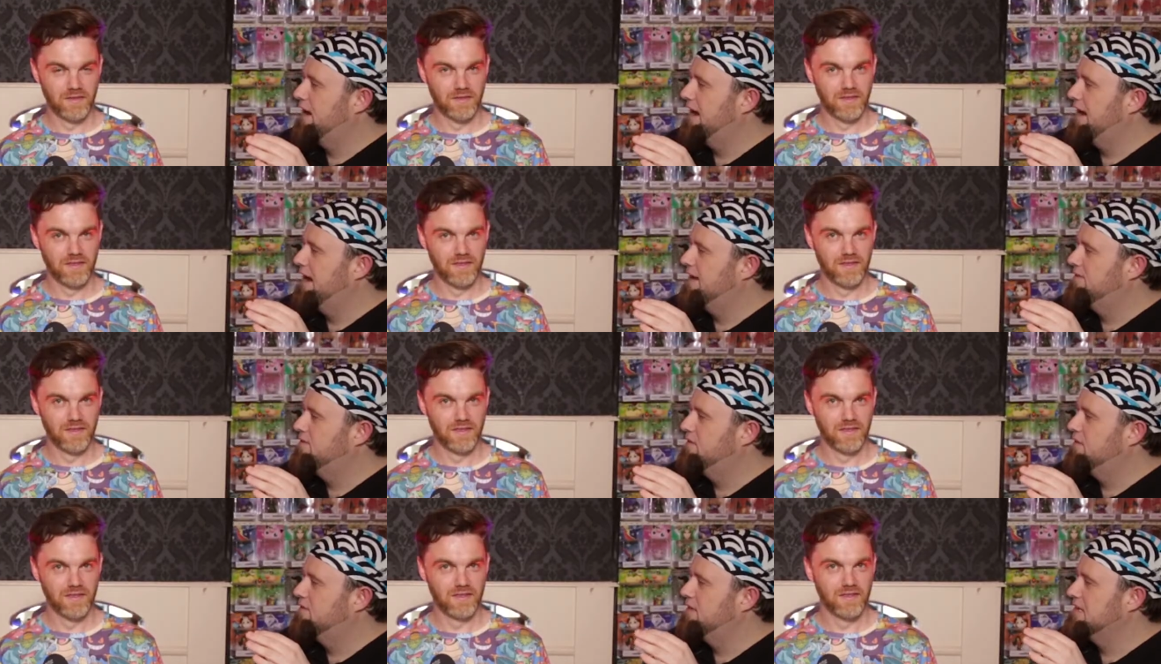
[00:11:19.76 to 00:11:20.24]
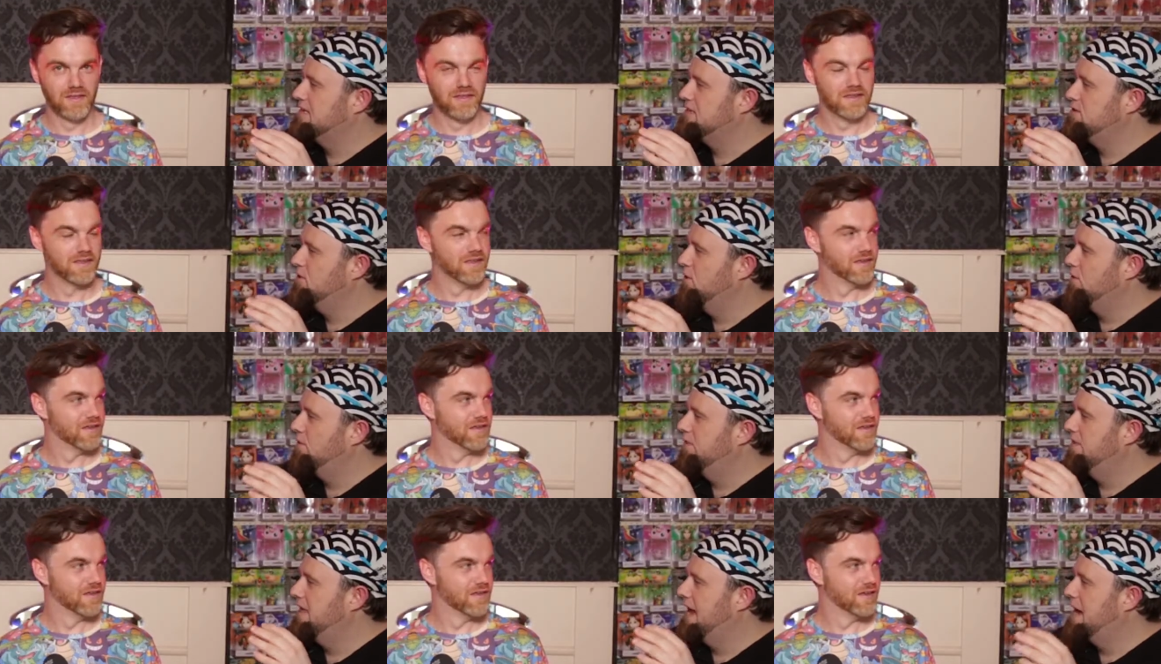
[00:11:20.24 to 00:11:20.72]
Speaker 1: ahead that there's
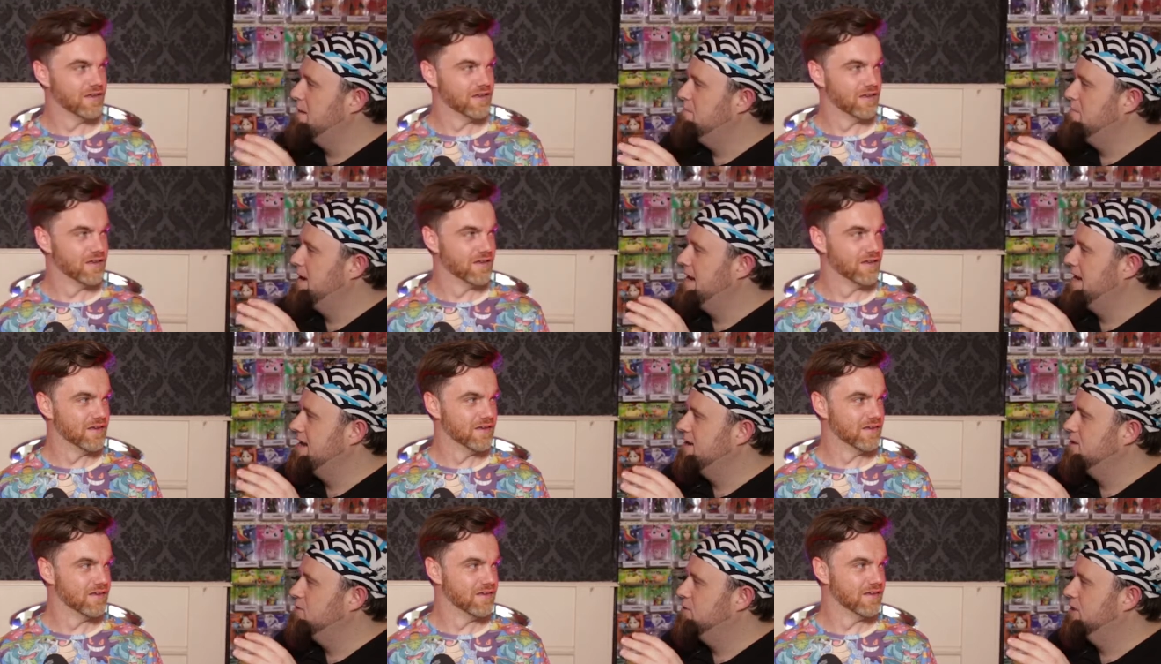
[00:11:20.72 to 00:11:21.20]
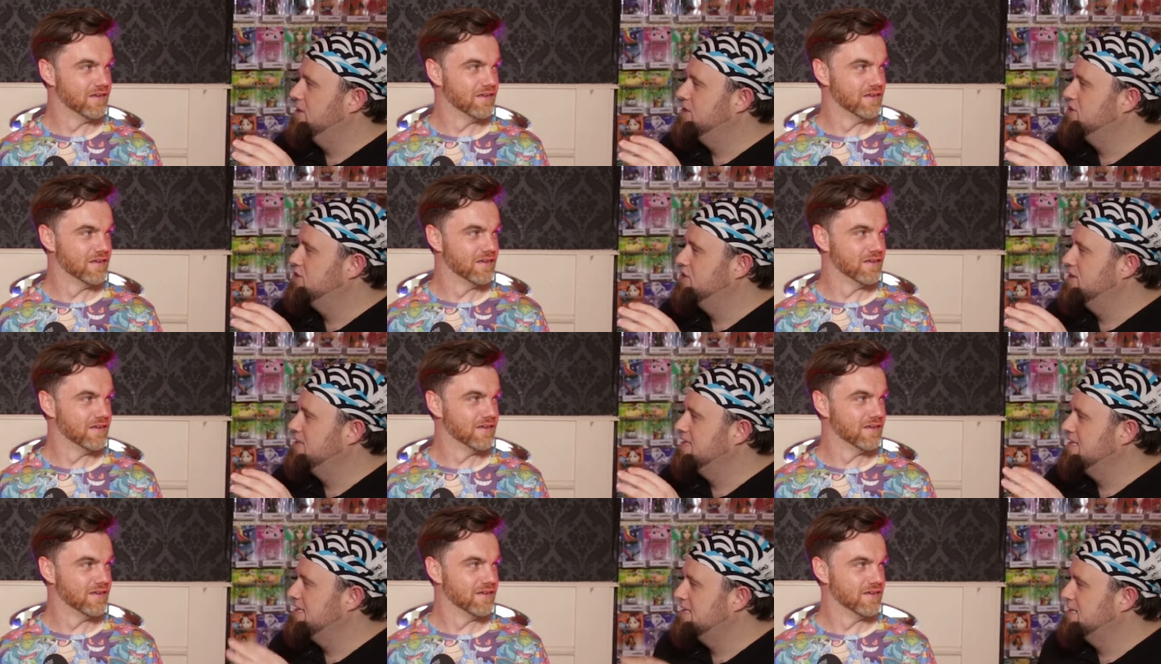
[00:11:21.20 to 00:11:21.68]
not that many
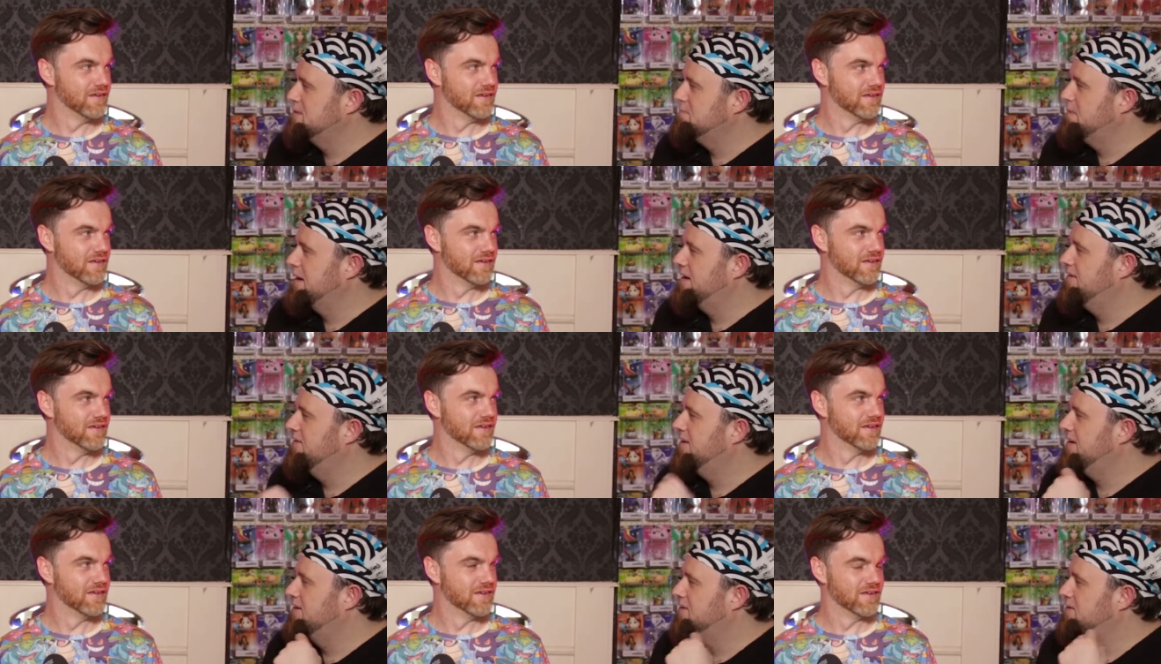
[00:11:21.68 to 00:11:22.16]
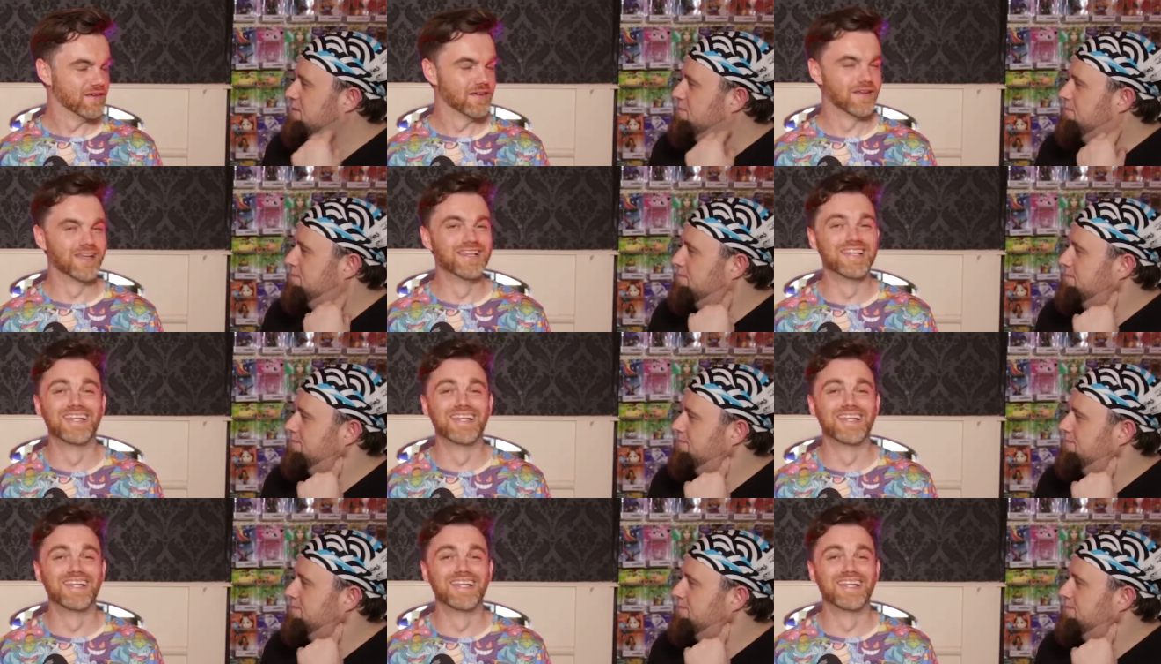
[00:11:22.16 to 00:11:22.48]
questions in the speed round.